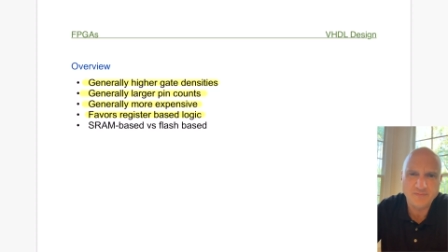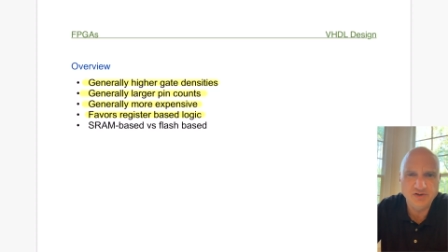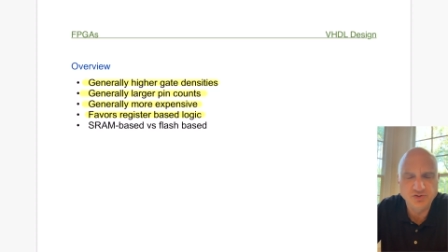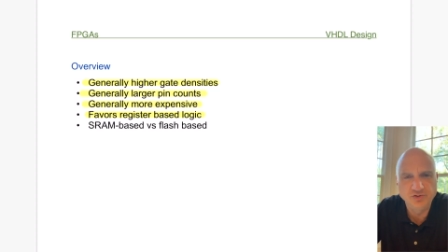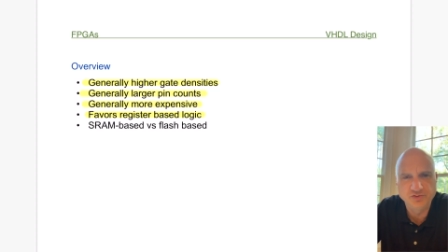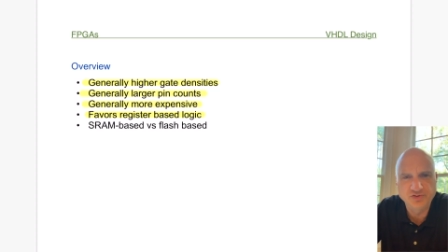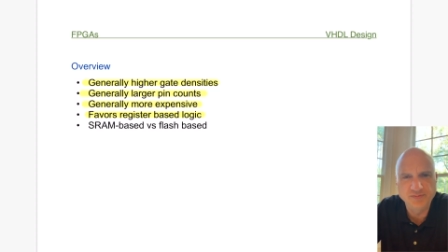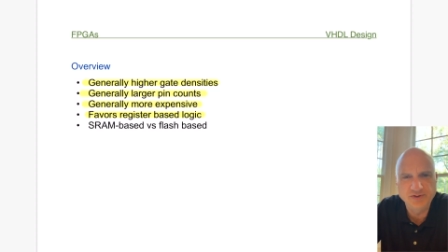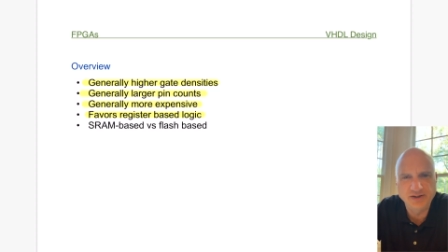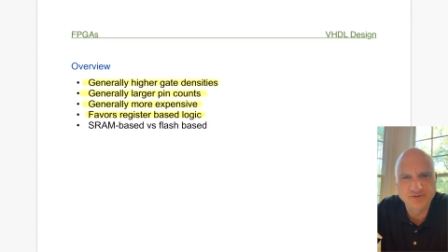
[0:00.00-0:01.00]
So you'll
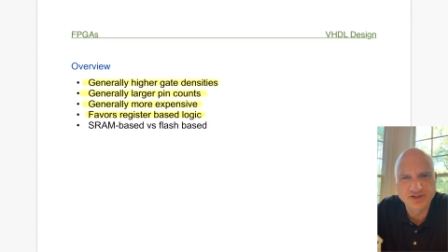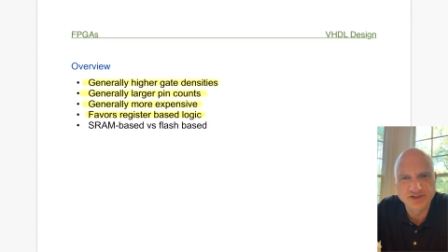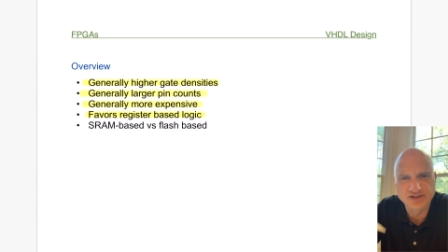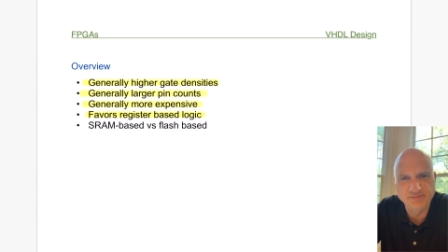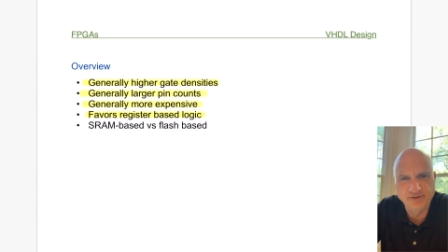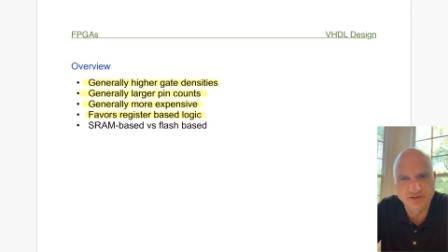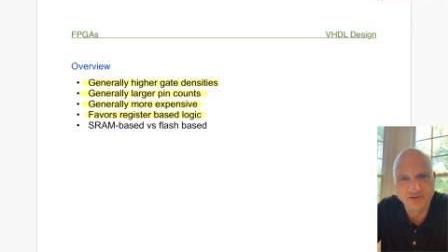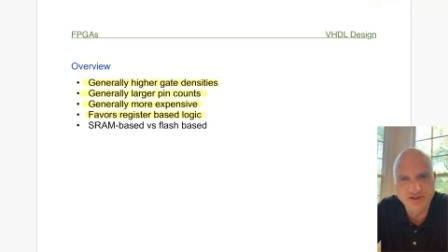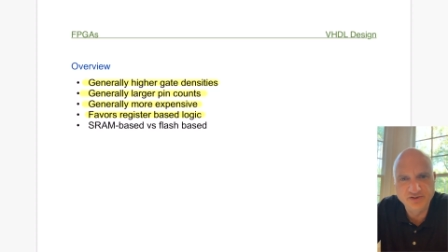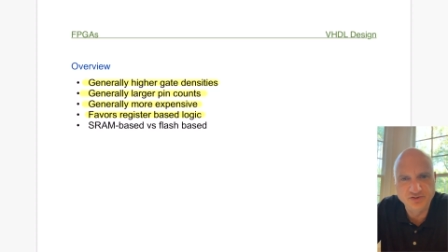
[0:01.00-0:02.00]
sometimes see
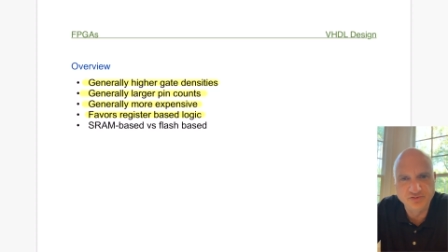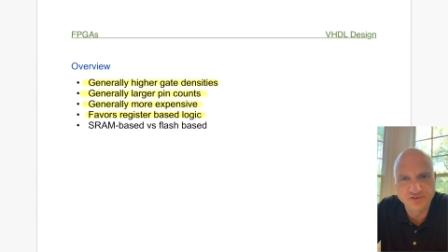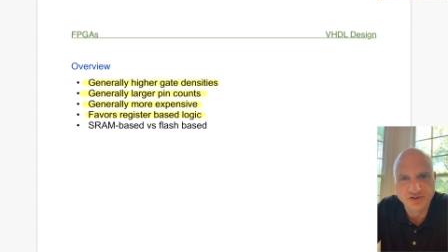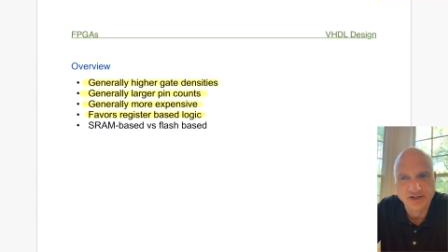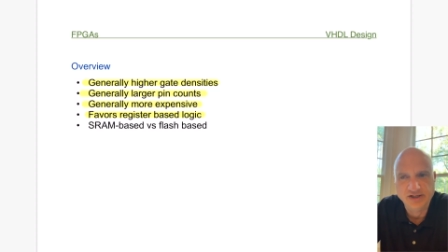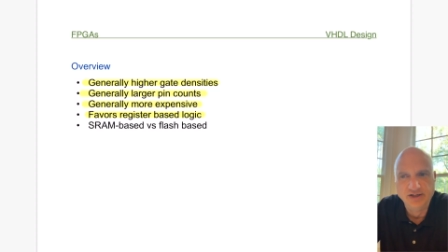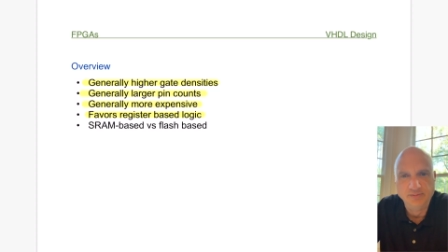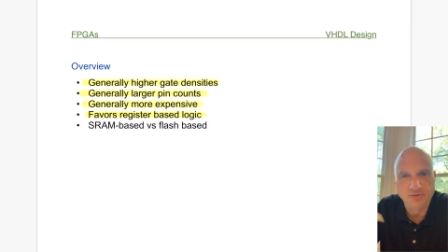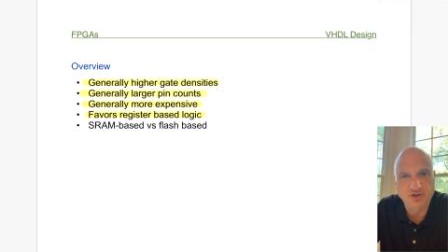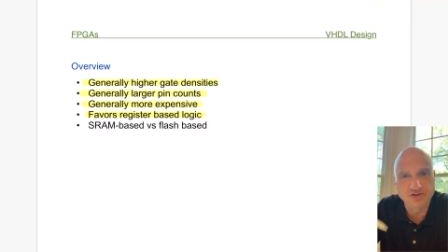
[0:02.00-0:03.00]
CPLDs used
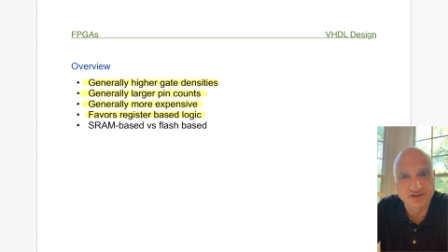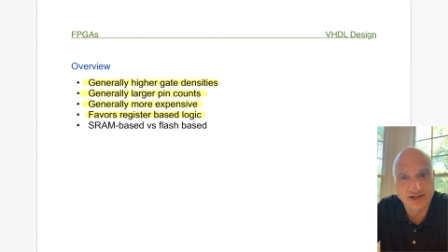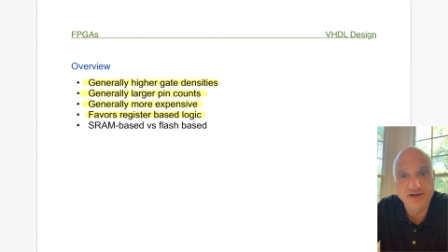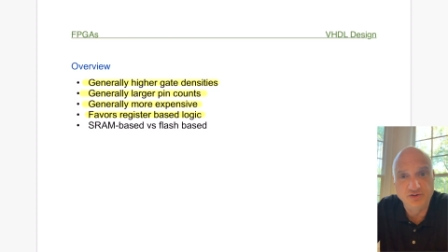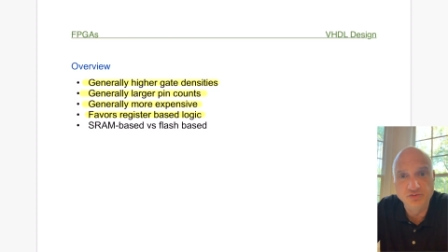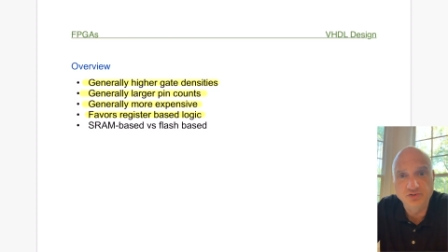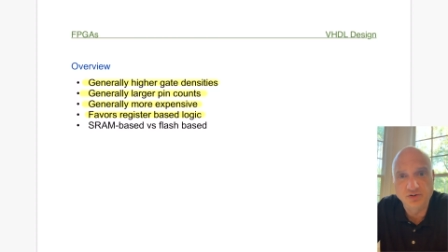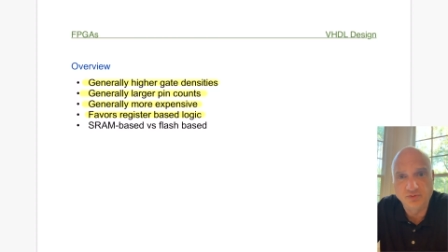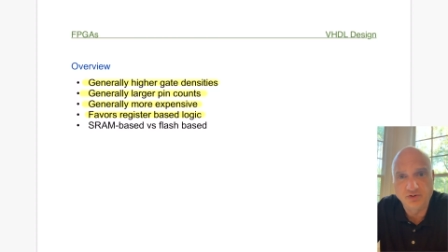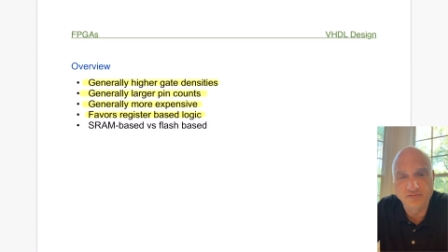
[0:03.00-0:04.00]
because they do
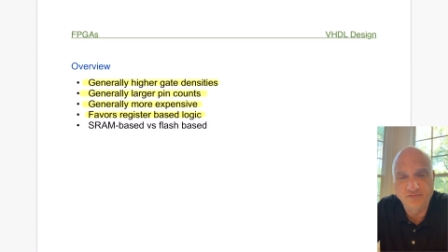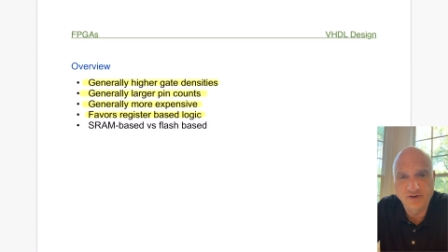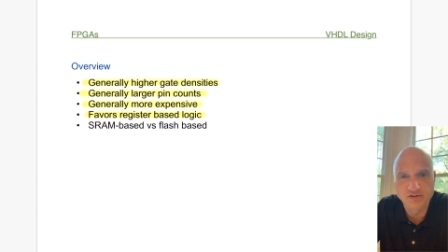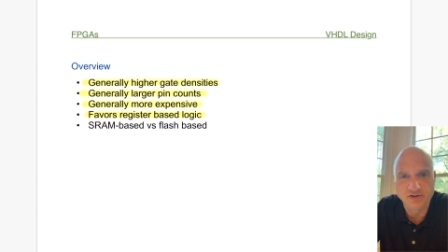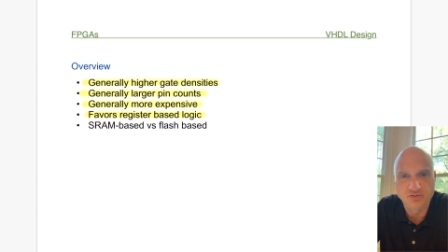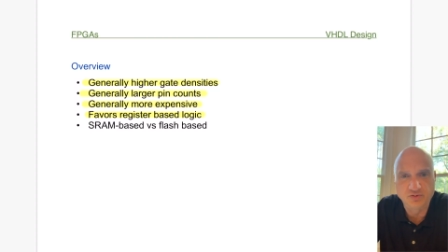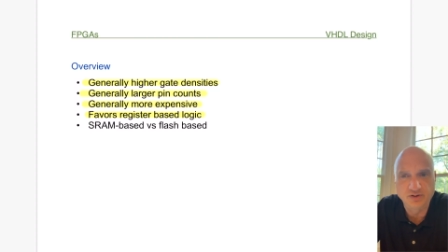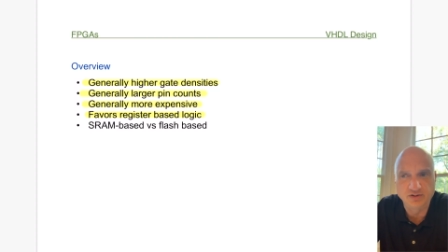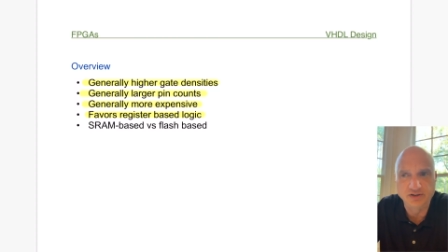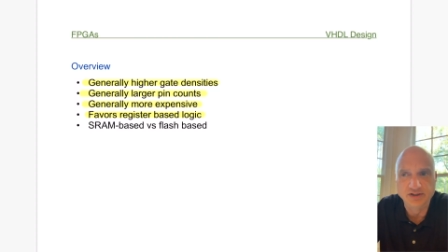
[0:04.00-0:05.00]
come on fairly
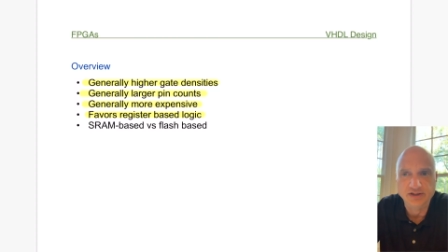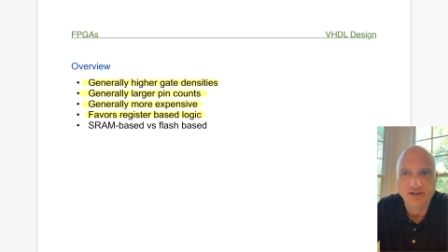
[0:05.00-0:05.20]
quickly,